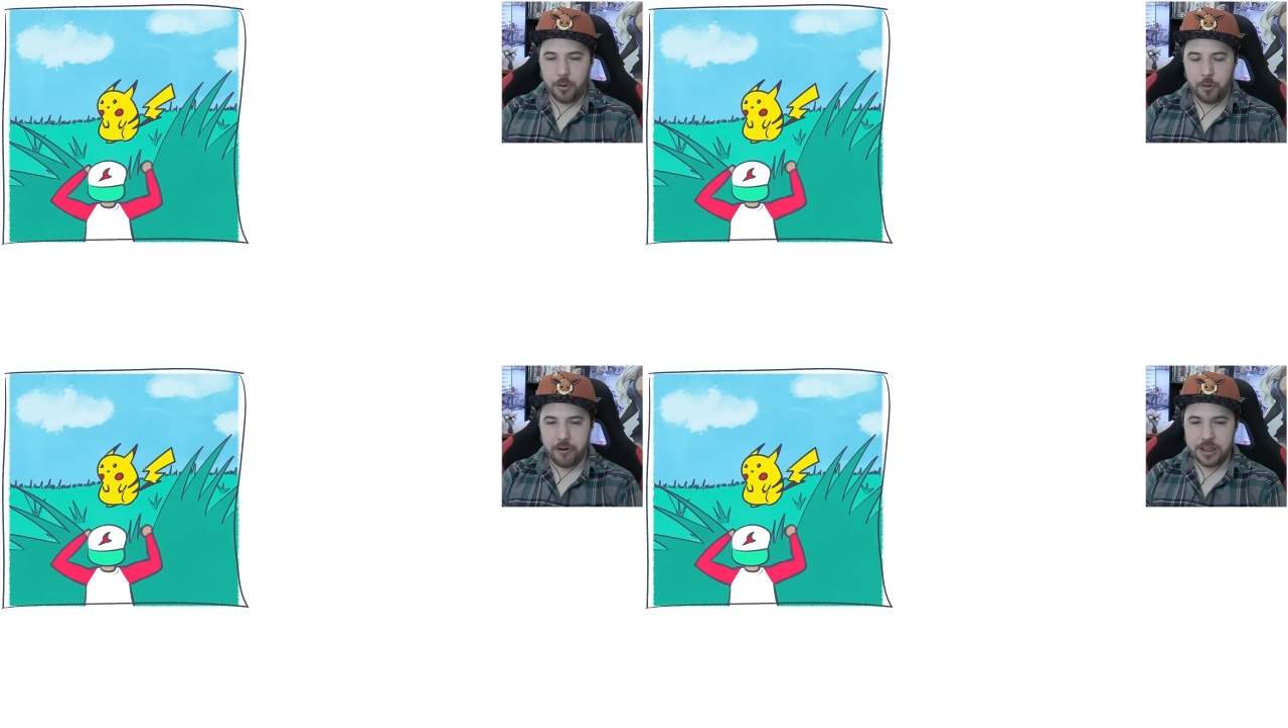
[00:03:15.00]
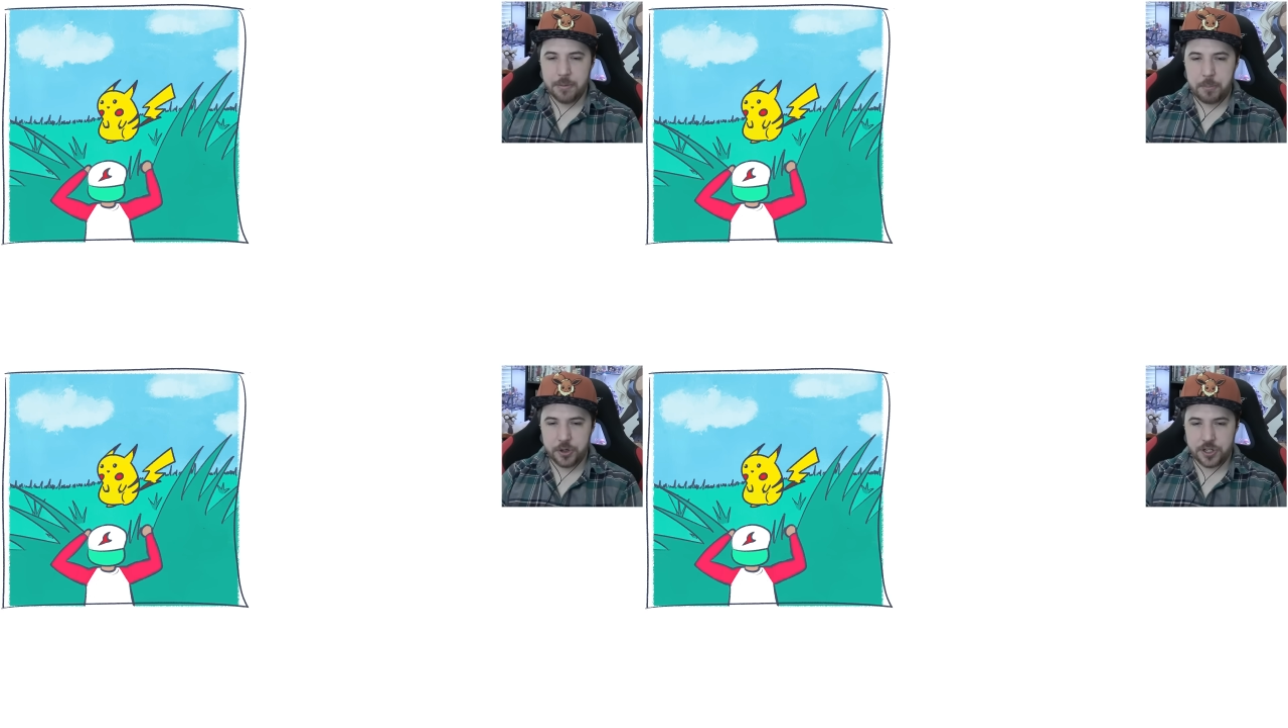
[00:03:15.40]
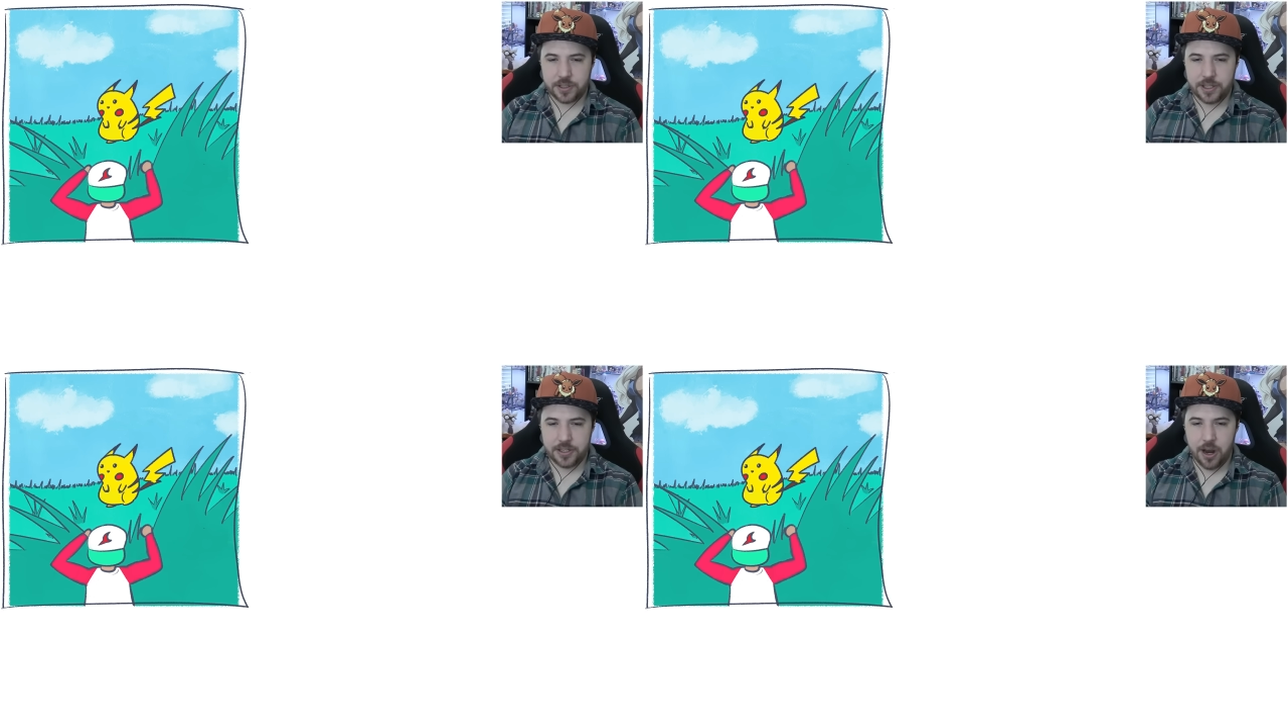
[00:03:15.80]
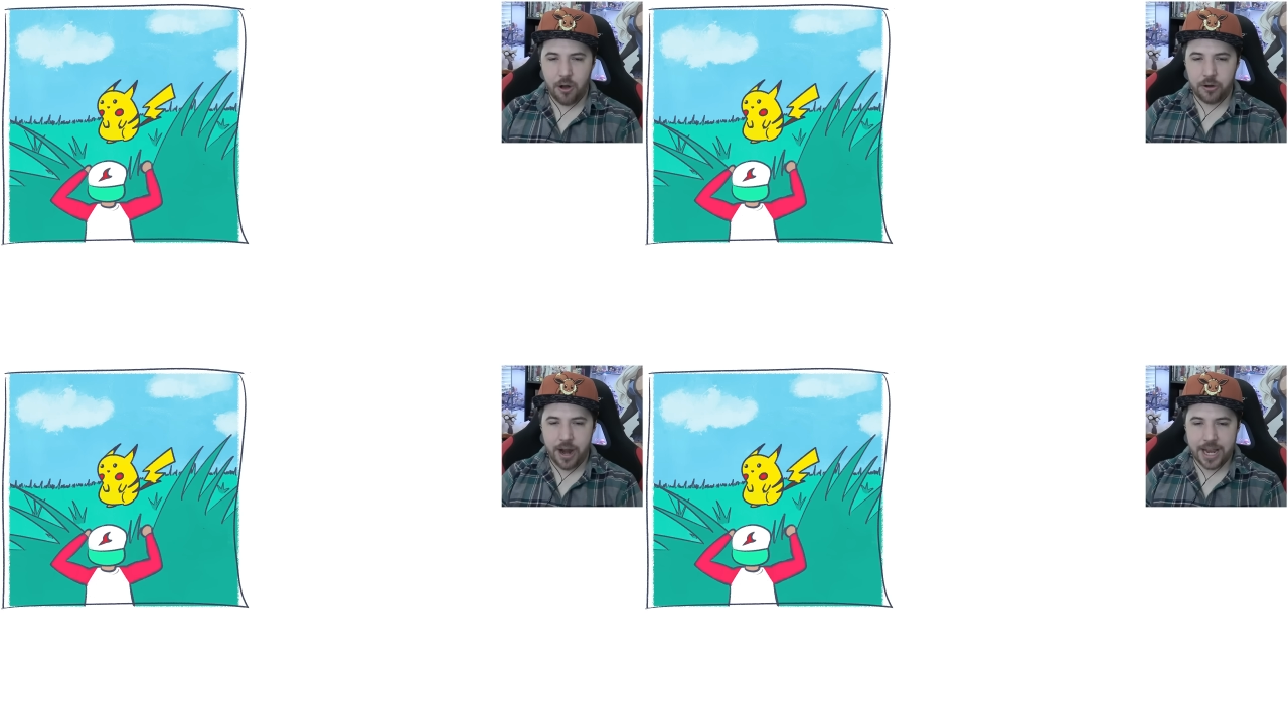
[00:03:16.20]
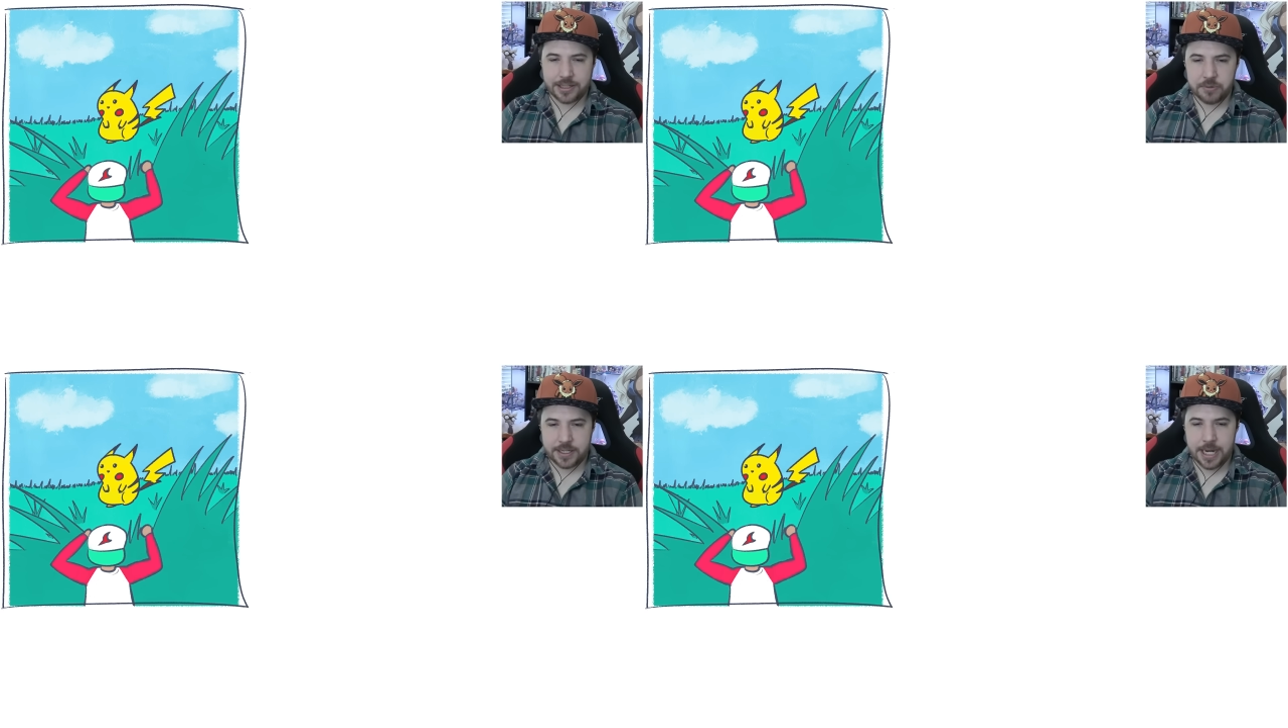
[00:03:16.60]
we're in the bushes, the tall grass, and
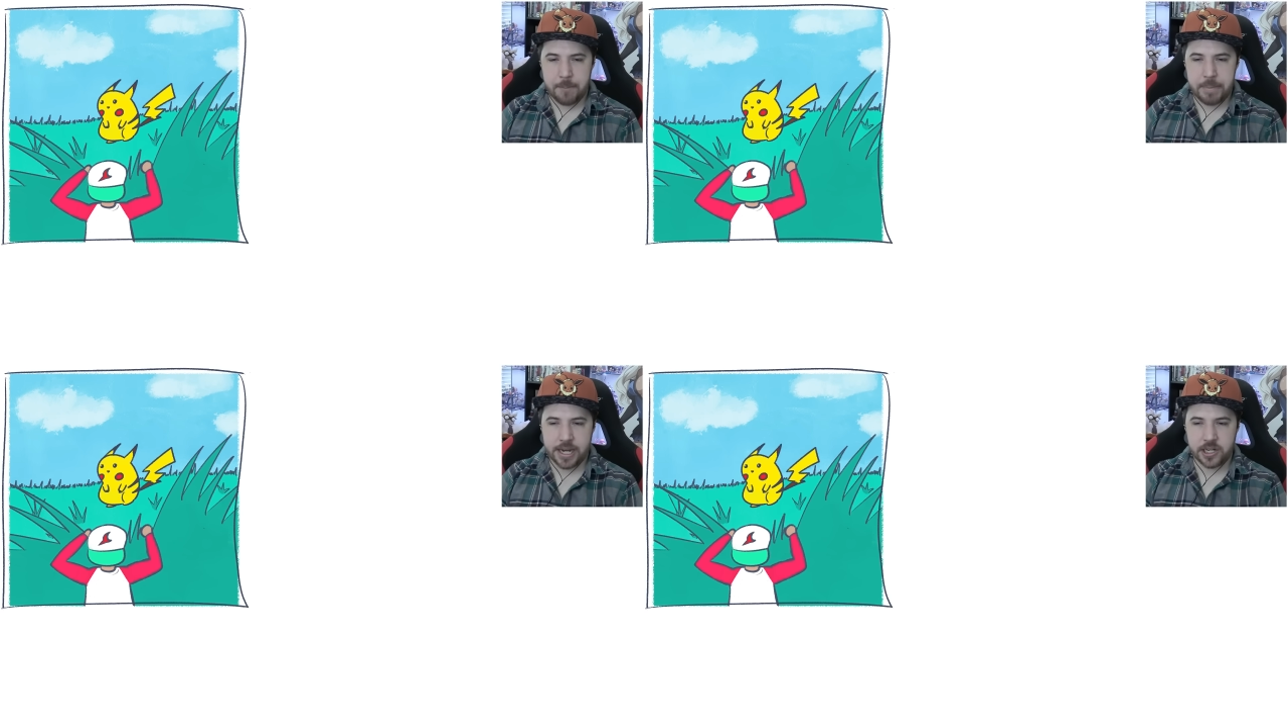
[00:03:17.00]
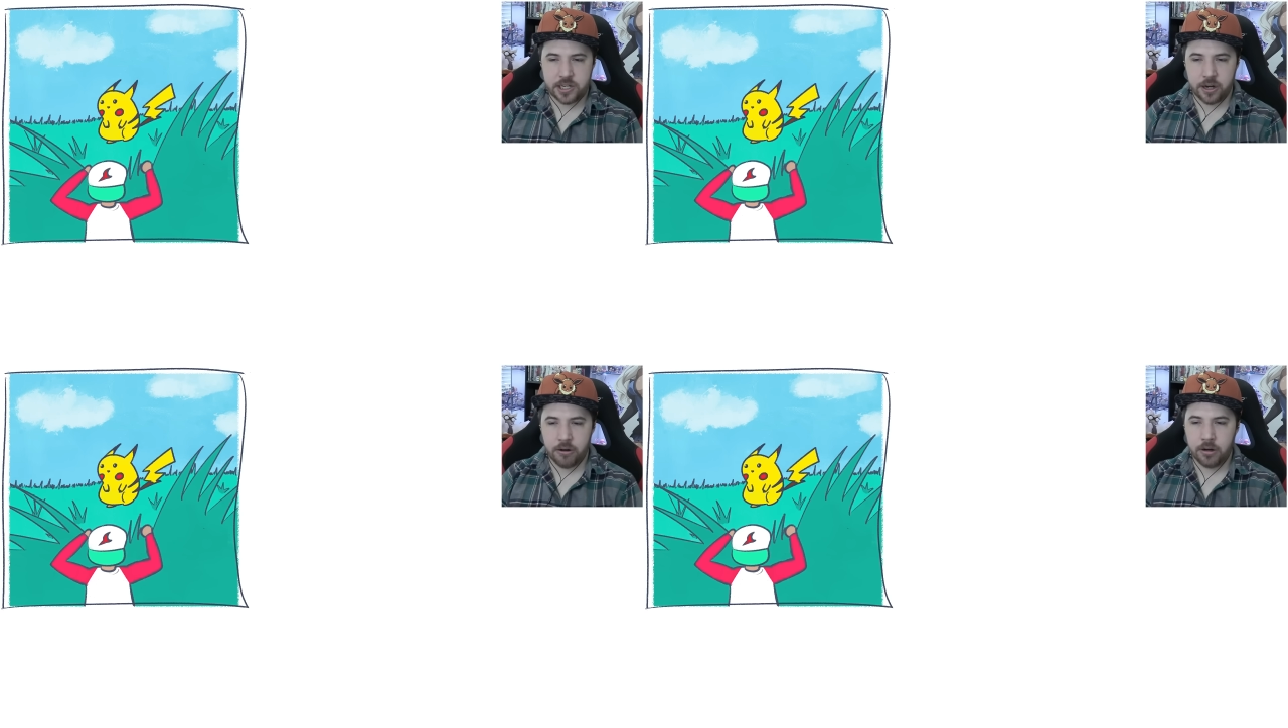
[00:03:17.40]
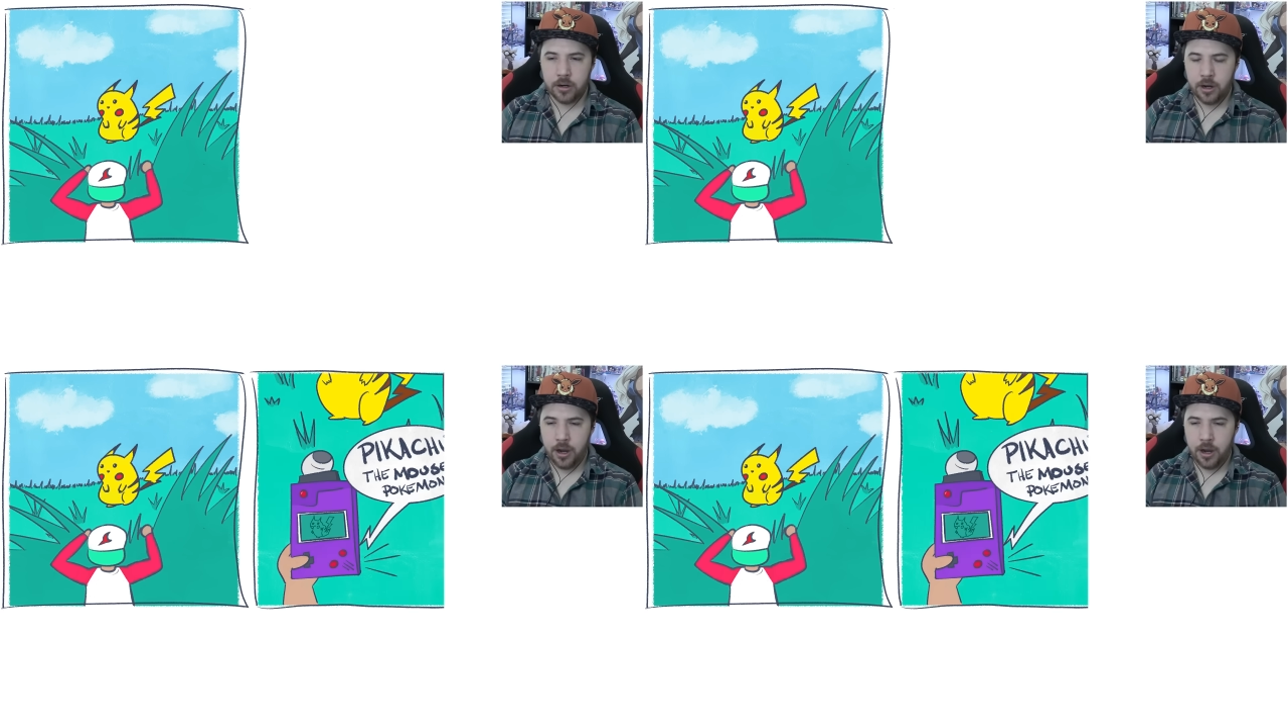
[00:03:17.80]
we see a Pikachu.